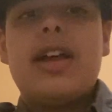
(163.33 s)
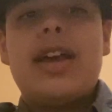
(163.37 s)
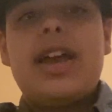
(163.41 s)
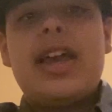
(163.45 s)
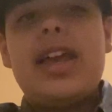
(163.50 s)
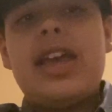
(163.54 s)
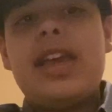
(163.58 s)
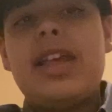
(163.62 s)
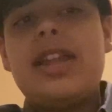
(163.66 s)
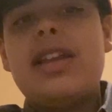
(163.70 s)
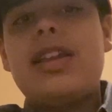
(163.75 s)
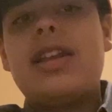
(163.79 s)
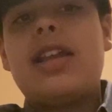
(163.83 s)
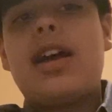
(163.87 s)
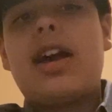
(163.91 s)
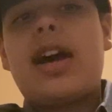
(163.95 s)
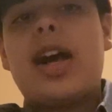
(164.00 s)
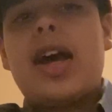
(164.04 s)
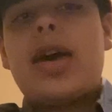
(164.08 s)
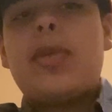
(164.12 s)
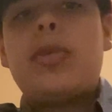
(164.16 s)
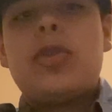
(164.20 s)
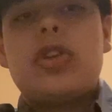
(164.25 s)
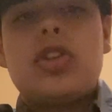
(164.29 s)
And
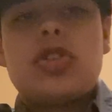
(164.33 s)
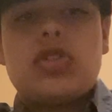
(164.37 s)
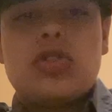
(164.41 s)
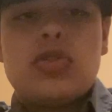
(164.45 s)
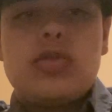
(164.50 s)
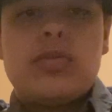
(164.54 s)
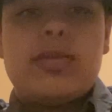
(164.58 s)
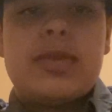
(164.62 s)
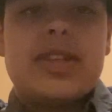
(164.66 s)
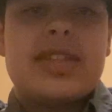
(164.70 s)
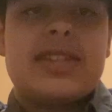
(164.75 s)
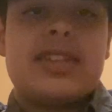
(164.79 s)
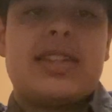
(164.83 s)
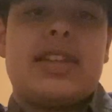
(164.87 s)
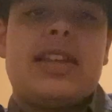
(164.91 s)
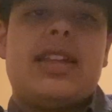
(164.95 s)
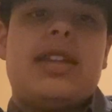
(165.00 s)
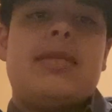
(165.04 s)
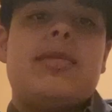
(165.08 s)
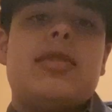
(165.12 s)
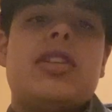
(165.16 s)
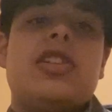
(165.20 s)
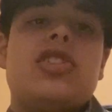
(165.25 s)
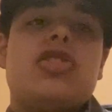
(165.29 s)
I would assume the
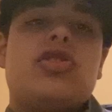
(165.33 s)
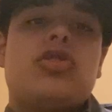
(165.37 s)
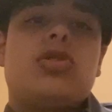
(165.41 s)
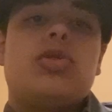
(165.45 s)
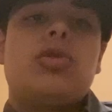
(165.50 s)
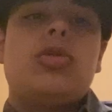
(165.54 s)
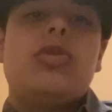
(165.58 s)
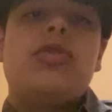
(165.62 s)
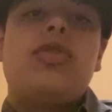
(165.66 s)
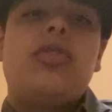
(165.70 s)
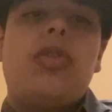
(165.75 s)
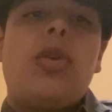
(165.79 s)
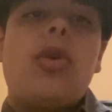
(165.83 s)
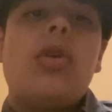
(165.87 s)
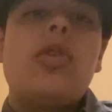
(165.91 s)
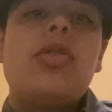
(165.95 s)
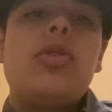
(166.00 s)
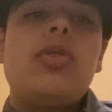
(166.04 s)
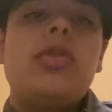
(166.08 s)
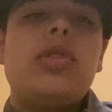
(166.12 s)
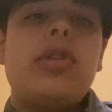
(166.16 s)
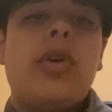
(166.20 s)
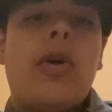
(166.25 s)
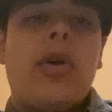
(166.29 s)
same is true for
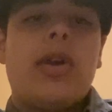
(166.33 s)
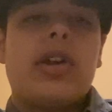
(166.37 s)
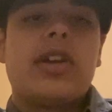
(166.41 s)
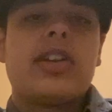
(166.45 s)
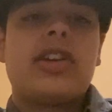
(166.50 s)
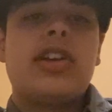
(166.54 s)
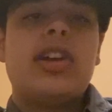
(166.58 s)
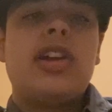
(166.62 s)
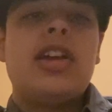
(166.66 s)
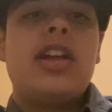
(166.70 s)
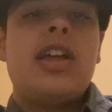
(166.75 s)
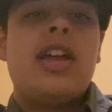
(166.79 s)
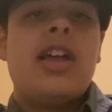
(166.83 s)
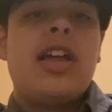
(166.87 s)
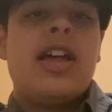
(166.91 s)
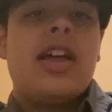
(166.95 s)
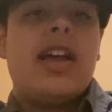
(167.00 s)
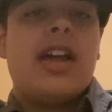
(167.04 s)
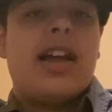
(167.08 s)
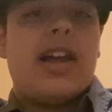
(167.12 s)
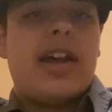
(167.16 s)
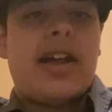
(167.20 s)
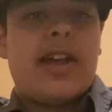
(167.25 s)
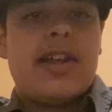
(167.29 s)
New York
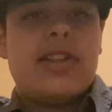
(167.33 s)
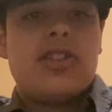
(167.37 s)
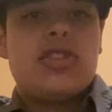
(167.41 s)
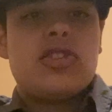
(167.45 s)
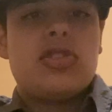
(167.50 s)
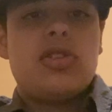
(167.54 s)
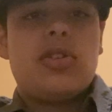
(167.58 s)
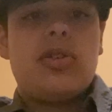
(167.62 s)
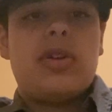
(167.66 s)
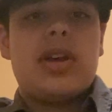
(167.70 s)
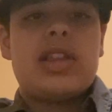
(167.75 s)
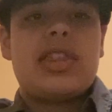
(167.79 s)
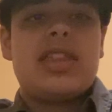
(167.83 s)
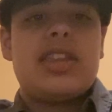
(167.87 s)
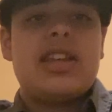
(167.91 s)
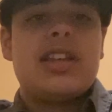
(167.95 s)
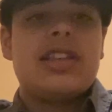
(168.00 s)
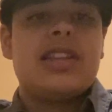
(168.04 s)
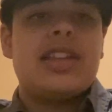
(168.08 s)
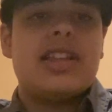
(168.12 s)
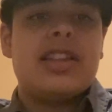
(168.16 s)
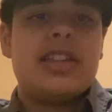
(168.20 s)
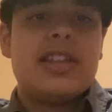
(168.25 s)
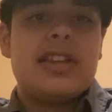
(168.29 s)
and so I
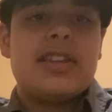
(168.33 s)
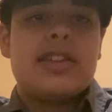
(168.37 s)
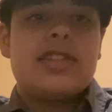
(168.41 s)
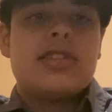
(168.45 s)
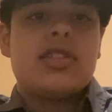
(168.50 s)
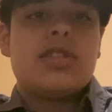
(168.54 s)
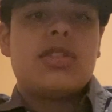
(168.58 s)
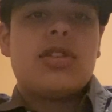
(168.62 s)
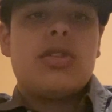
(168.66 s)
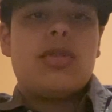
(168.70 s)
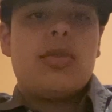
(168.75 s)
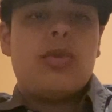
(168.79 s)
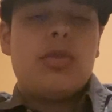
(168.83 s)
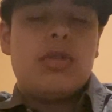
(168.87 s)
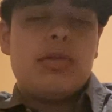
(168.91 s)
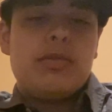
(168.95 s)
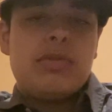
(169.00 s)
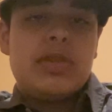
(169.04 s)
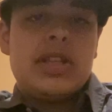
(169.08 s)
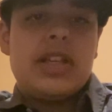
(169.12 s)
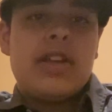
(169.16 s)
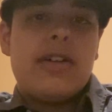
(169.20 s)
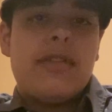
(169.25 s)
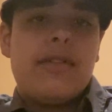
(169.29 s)
think that this would
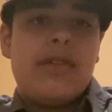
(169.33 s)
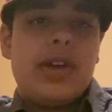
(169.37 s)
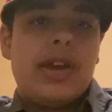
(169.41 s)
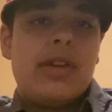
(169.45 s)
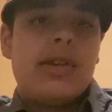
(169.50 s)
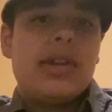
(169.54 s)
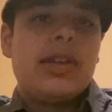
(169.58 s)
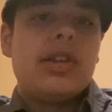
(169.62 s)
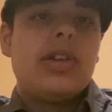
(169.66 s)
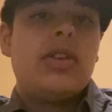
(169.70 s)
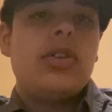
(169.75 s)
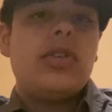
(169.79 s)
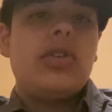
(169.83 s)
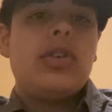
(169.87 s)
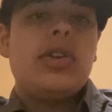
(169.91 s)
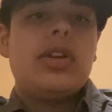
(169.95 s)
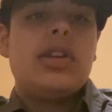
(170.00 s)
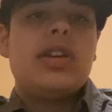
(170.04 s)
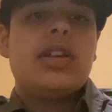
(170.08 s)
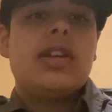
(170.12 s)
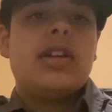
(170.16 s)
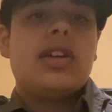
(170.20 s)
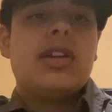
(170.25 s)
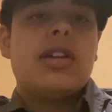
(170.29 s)
be a very
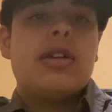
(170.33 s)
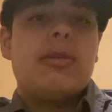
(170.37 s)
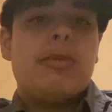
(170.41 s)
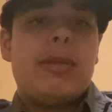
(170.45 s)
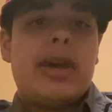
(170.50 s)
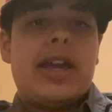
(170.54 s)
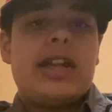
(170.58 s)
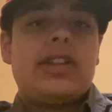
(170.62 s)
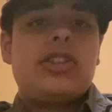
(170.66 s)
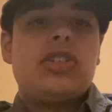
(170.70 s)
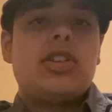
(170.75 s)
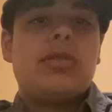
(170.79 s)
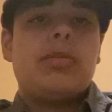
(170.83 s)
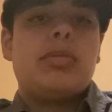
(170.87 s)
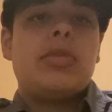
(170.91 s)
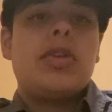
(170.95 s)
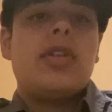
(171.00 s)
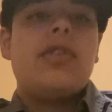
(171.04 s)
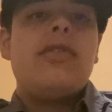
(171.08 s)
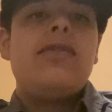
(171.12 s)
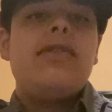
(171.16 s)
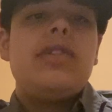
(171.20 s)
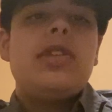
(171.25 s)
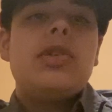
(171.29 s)
good matchup
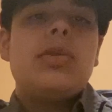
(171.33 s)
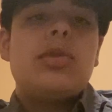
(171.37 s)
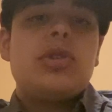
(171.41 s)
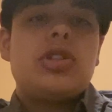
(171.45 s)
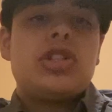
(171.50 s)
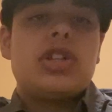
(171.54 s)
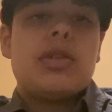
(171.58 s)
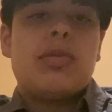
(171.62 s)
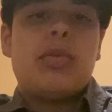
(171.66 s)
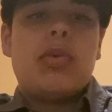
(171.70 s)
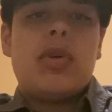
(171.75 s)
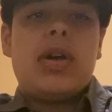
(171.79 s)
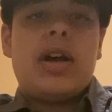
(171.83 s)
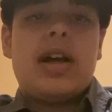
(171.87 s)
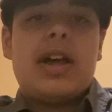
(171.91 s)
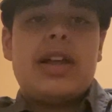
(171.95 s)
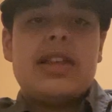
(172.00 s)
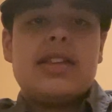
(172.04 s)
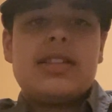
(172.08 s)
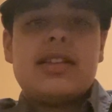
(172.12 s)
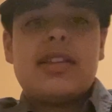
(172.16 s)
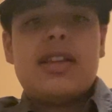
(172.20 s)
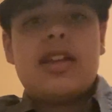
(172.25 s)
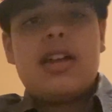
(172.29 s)

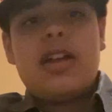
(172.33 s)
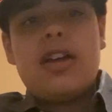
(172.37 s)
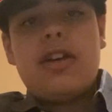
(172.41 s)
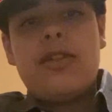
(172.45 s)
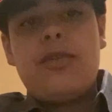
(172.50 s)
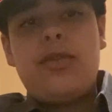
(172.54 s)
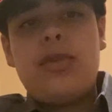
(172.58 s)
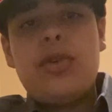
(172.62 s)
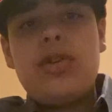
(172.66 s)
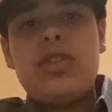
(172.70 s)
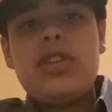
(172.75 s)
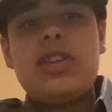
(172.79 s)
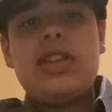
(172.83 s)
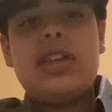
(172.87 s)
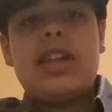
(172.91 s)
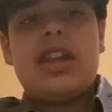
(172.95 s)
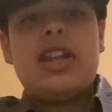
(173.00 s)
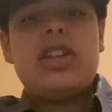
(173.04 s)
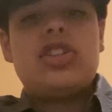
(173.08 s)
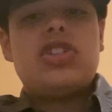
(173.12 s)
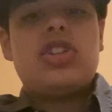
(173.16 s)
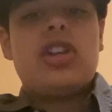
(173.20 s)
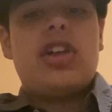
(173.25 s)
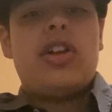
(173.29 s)
viewership-wise for the
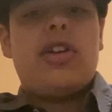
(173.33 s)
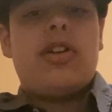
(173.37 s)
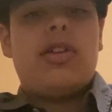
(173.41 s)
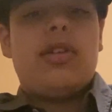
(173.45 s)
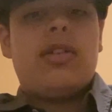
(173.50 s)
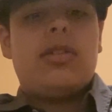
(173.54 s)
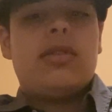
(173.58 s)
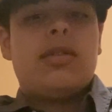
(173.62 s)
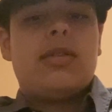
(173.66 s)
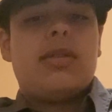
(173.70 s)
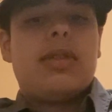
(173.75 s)
NHL.